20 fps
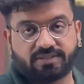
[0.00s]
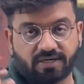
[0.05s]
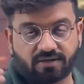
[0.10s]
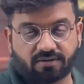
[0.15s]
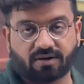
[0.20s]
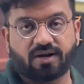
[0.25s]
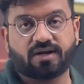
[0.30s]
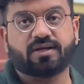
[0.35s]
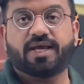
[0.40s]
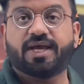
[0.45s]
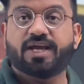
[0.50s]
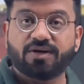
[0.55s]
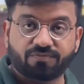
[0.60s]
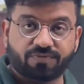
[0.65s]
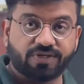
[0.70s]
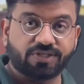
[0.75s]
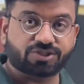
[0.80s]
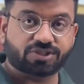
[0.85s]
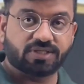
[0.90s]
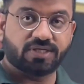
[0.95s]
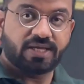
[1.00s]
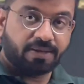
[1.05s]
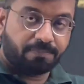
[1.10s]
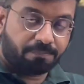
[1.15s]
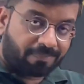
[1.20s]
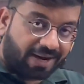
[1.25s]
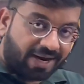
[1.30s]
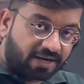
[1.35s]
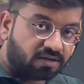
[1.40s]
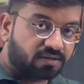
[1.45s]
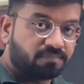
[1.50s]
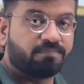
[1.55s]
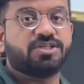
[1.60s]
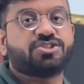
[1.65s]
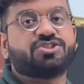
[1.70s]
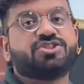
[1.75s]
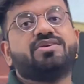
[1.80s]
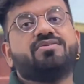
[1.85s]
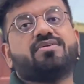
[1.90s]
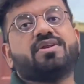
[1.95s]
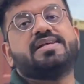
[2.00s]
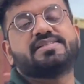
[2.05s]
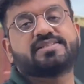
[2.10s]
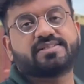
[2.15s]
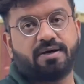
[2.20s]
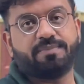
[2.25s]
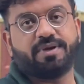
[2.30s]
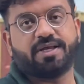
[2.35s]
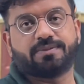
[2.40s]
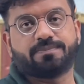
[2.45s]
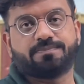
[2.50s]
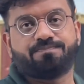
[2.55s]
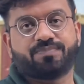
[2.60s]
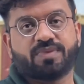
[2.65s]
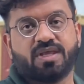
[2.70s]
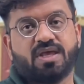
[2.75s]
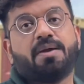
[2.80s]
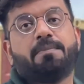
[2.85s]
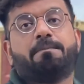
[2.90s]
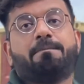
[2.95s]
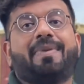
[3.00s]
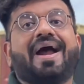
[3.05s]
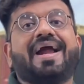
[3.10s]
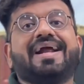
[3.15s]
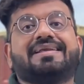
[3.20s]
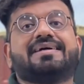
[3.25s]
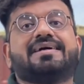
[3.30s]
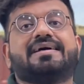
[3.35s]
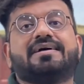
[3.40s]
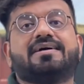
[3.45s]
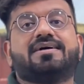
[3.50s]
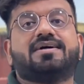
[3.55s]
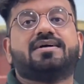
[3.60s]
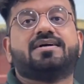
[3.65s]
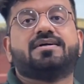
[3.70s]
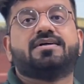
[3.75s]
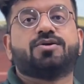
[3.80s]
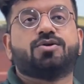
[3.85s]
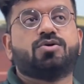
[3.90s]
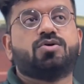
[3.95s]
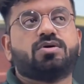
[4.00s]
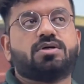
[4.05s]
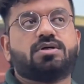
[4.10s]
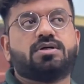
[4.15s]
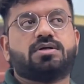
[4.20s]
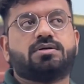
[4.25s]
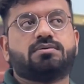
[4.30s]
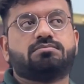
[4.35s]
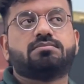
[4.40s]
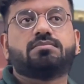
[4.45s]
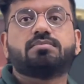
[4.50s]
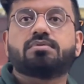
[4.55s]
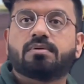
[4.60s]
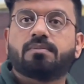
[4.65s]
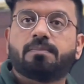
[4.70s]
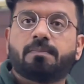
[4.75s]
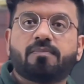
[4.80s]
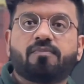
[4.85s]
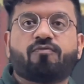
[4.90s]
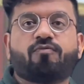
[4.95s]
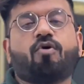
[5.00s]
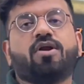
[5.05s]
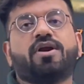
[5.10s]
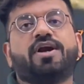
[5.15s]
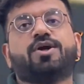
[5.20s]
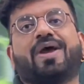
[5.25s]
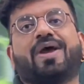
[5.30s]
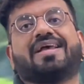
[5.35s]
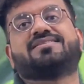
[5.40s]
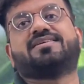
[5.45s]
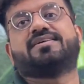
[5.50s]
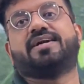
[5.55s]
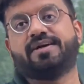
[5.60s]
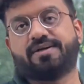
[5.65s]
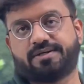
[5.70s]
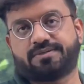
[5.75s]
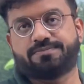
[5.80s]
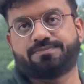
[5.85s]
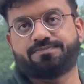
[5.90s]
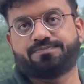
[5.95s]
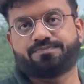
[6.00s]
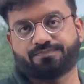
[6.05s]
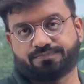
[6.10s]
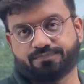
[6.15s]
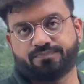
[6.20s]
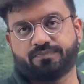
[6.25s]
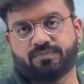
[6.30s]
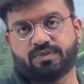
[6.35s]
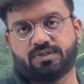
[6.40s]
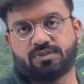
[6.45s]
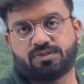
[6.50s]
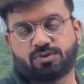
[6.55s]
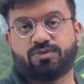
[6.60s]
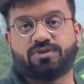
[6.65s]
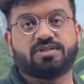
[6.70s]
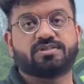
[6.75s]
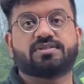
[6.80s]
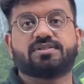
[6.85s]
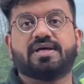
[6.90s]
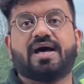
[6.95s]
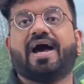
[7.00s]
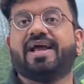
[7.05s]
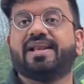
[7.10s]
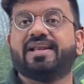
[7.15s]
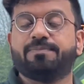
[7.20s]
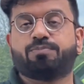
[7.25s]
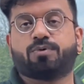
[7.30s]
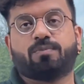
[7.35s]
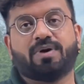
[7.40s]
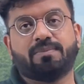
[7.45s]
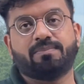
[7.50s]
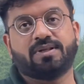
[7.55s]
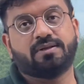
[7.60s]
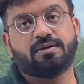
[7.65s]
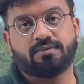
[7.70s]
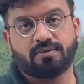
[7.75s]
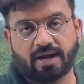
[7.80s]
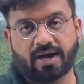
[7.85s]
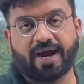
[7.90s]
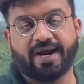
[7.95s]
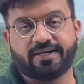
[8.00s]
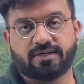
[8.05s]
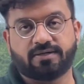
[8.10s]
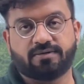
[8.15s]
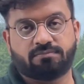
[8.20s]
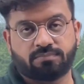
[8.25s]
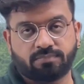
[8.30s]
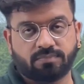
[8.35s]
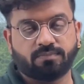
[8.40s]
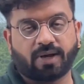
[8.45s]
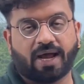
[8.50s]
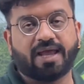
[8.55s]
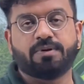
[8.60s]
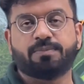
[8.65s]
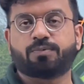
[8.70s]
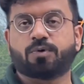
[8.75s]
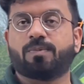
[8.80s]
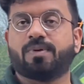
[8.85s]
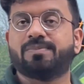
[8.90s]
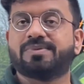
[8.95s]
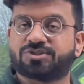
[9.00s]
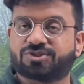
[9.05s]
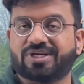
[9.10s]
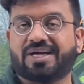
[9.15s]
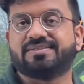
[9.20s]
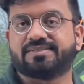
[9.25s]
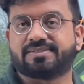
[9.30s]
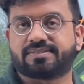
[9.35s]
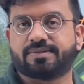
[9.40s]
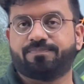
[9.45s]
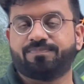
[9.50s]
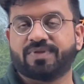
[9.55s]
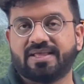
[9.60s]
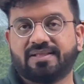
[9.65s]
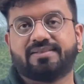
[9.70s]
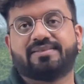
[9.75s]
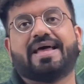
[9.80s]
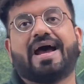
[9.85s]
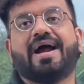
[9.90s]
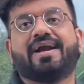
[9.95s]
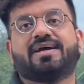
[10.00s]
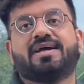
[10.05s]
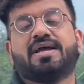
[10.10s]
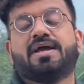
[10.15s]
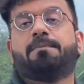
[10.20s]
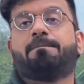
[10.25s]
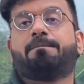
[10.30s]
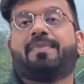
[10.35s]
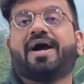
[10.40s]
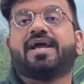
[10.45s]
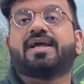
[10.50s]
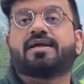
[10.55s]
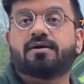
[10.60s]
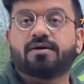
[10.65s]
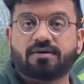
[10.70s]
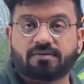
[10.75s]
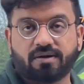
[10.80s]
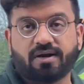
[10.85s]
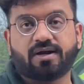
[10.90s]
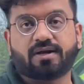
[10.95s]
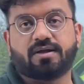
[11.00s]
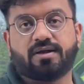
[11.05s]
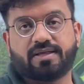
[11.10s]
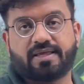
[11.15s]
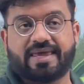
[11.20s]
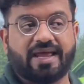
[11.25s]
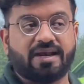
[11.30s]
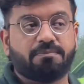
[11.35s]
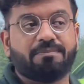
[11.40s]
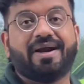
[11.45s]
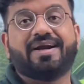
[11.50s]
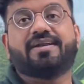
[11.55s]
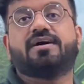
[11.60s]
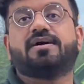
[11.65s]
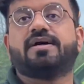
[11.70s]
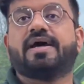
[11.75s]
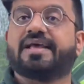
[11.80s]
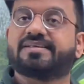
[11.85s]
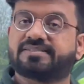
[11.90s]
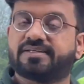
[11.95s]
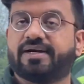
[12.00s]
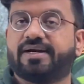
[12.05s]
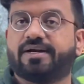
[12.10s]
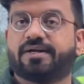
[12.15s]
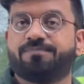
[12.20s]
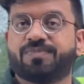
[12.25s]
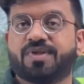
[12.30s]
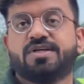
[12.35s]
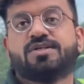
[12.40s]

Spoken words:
the truck in which my machinery is coming, might fall accident. So this is a highly probable item, highly probable chance that my truck can meet an accident.